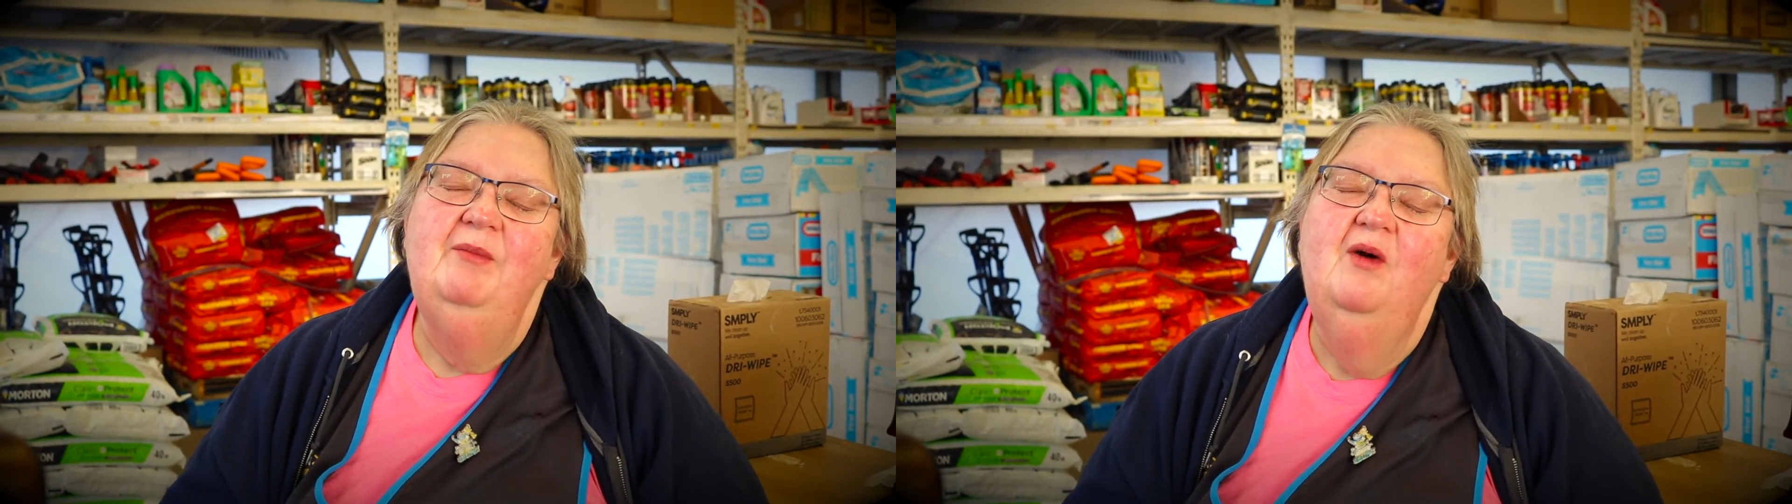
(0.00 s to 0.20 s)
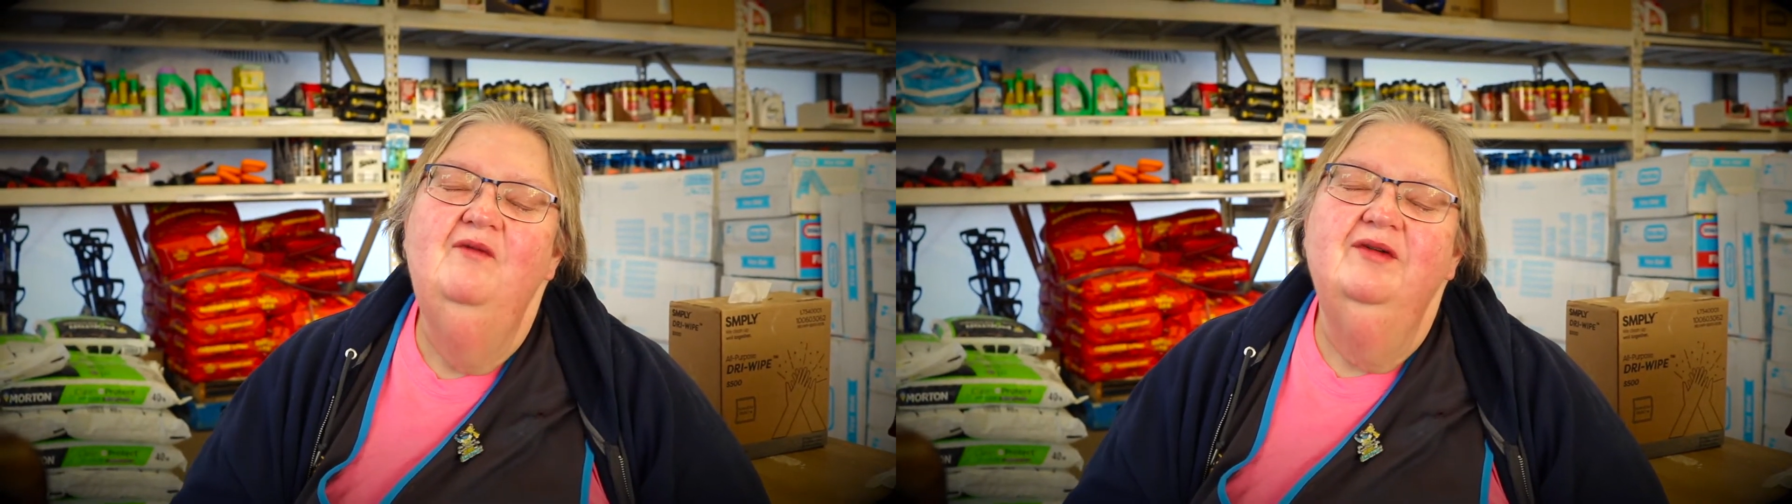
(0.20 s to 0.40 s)

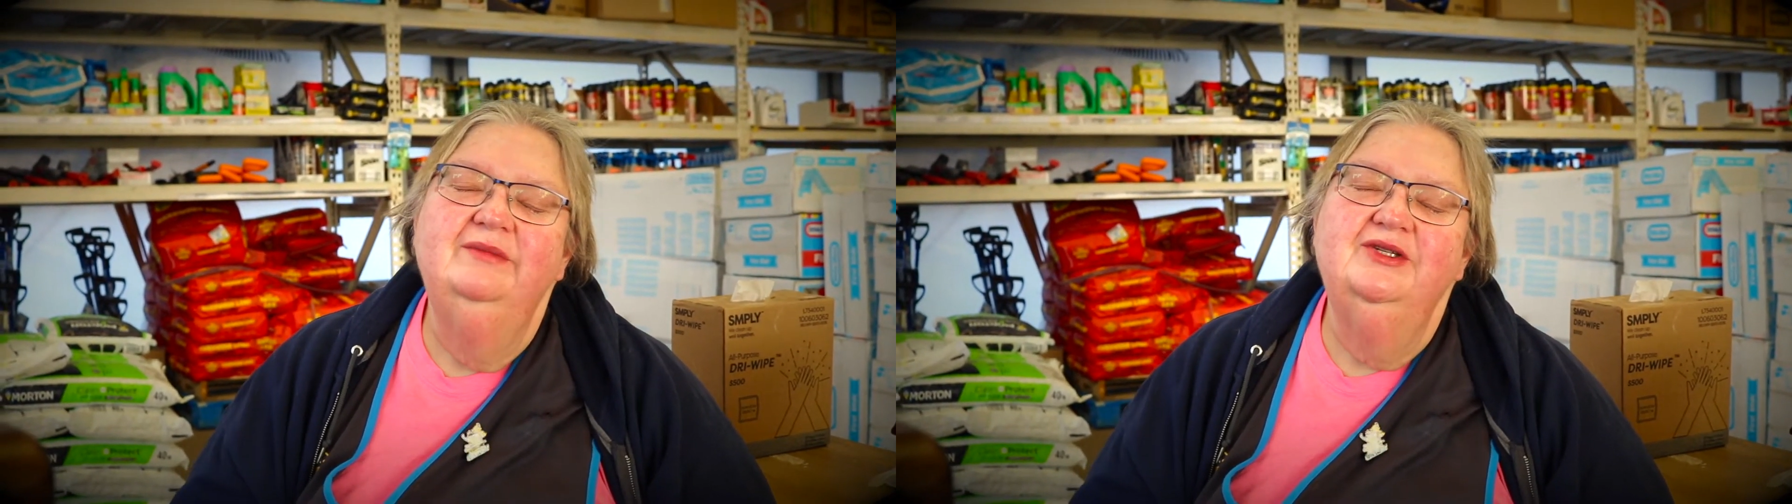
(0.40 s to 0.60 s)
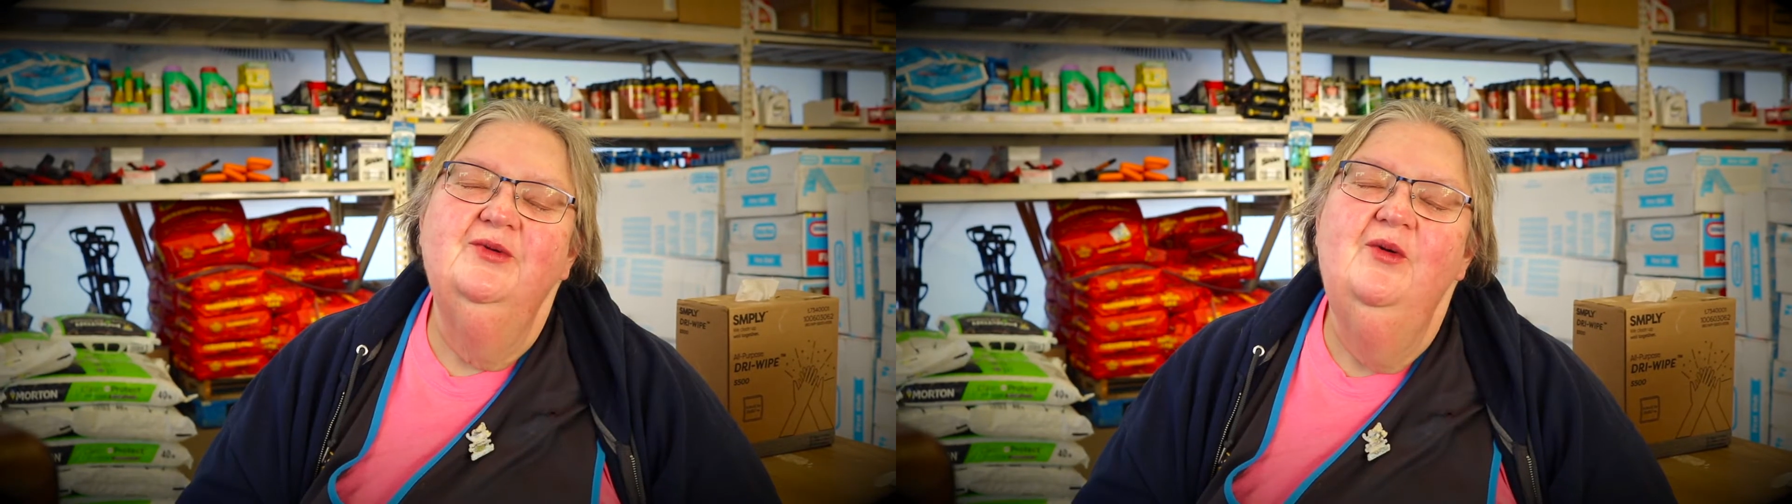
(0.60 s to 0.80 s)
home from
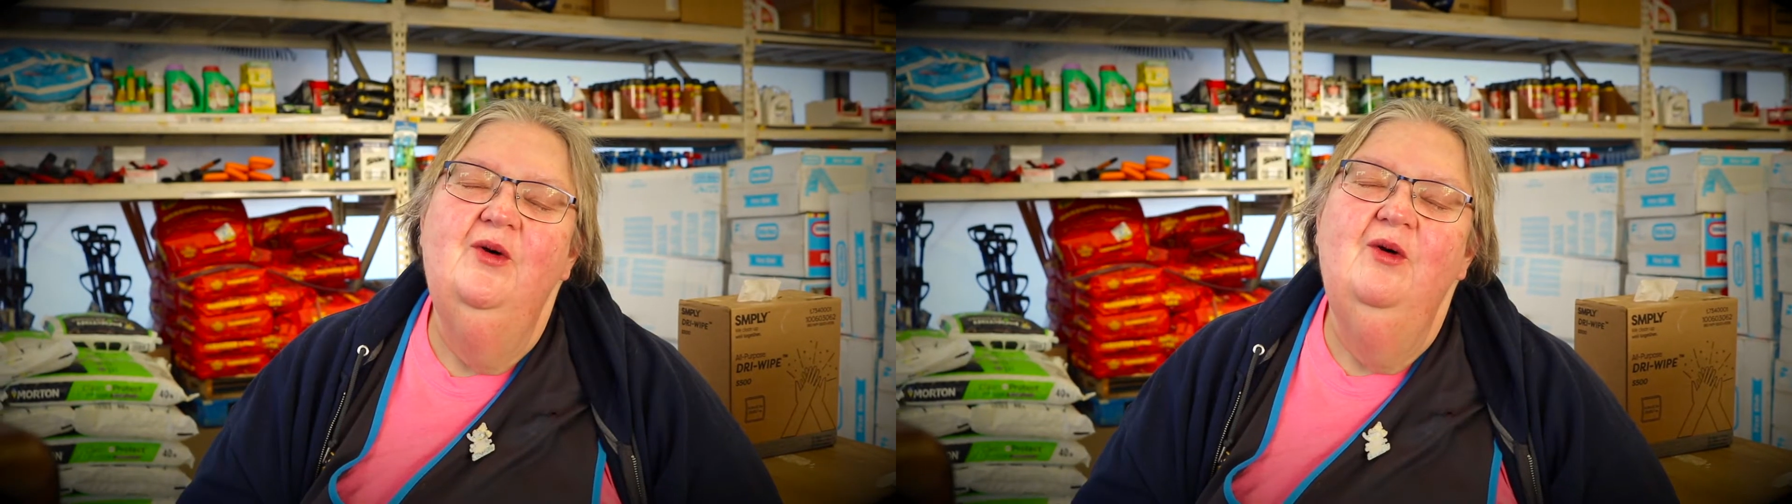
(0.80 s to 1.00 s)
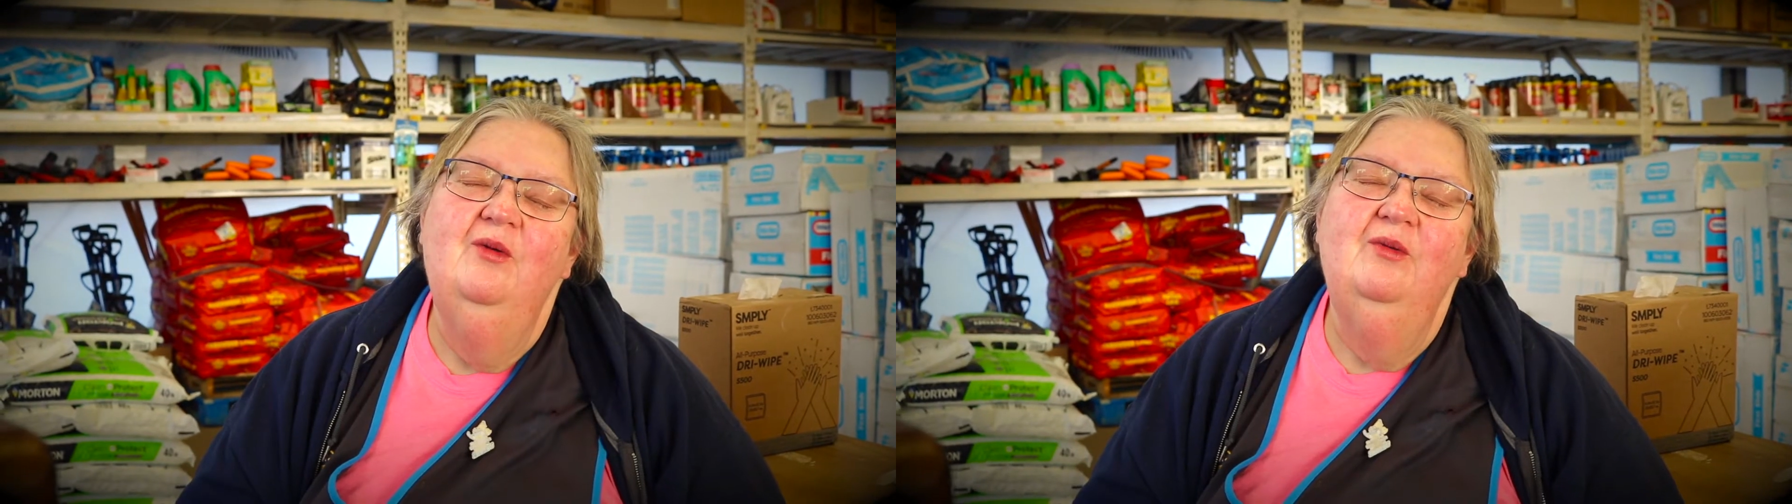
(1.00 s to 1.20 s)
school,